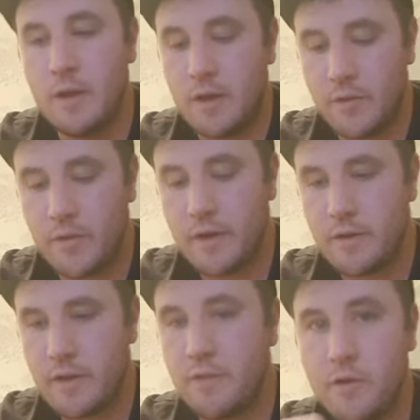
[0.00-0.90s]
And
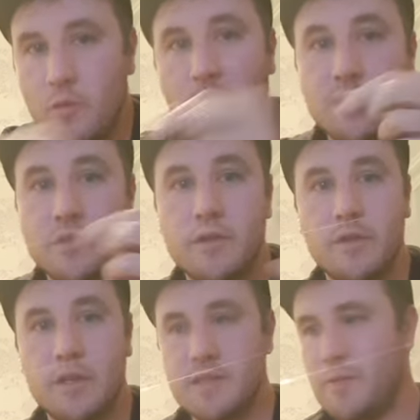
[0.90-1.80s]
then if you imagine that
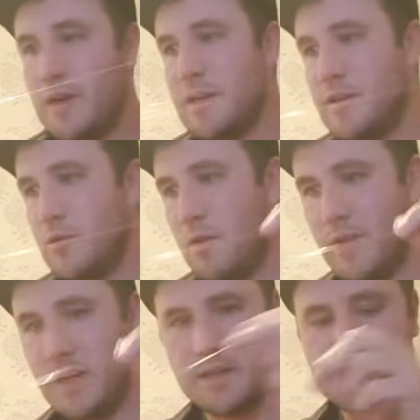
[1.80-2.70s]
this is my leader, you probably
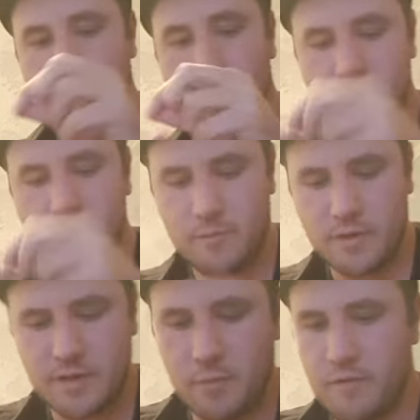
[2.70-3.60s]
can't see this. Let me
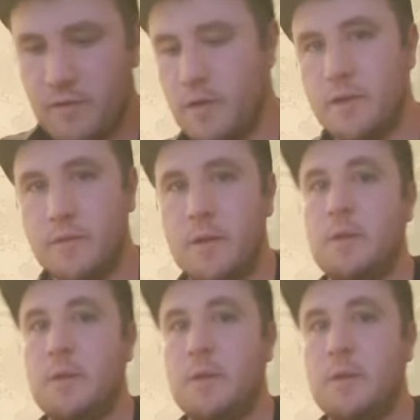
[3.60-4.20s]
take my fly line.